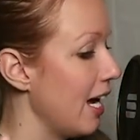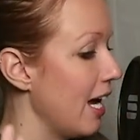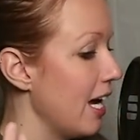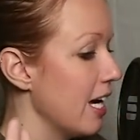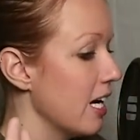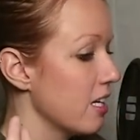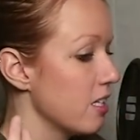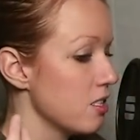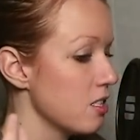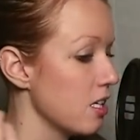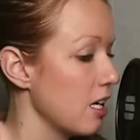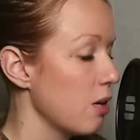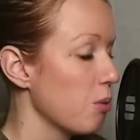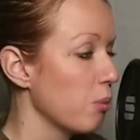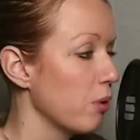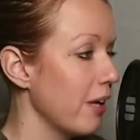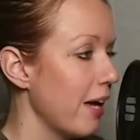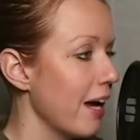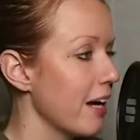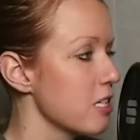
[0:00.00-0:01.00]
and it
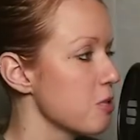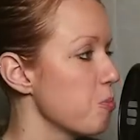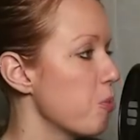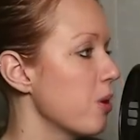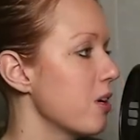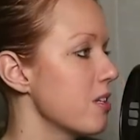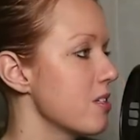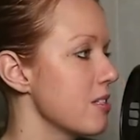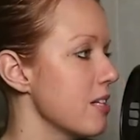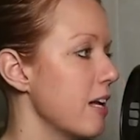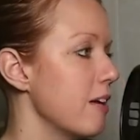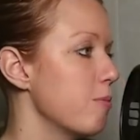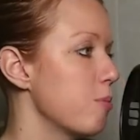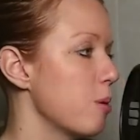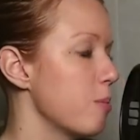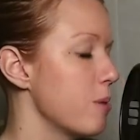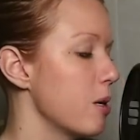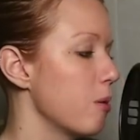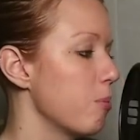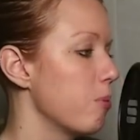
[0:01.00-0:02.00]
will export inside of
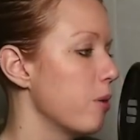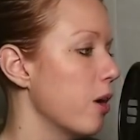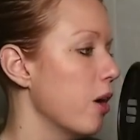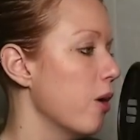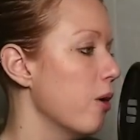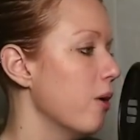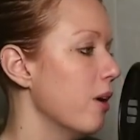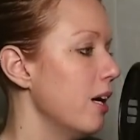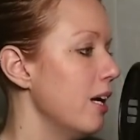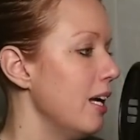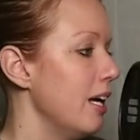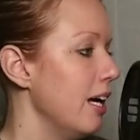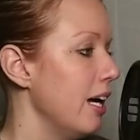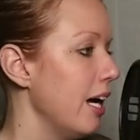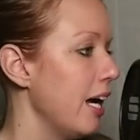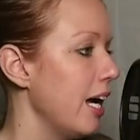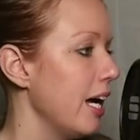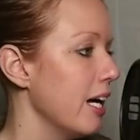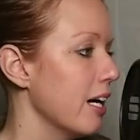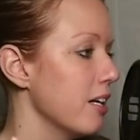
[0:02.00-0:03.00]
Premiere Pro
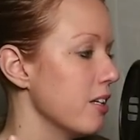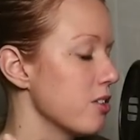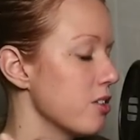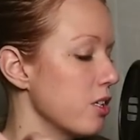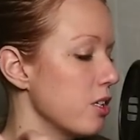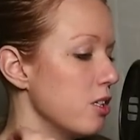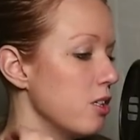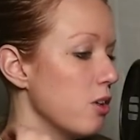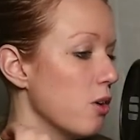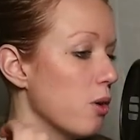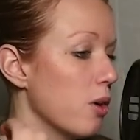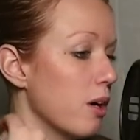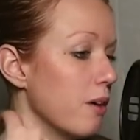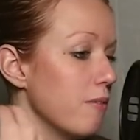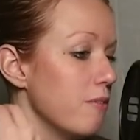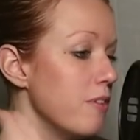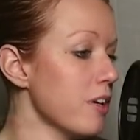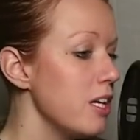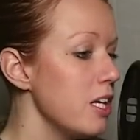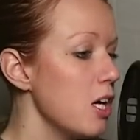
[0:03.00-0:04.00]
and your
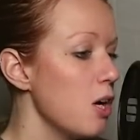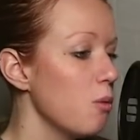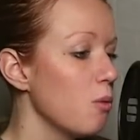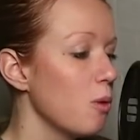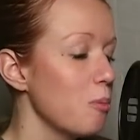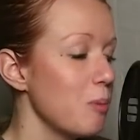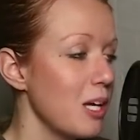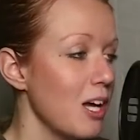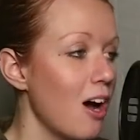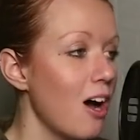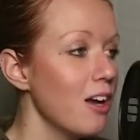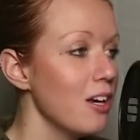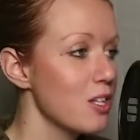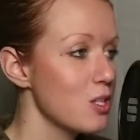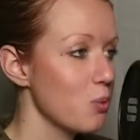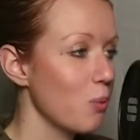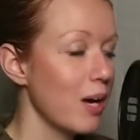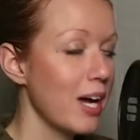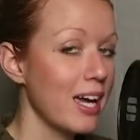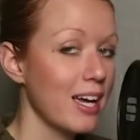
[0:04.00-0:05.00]
video will be on
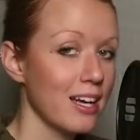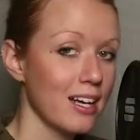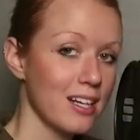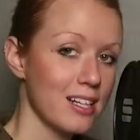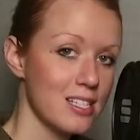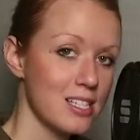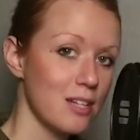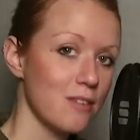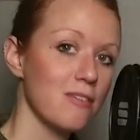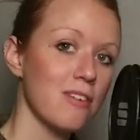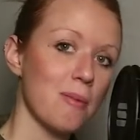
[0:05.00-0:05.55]
its way to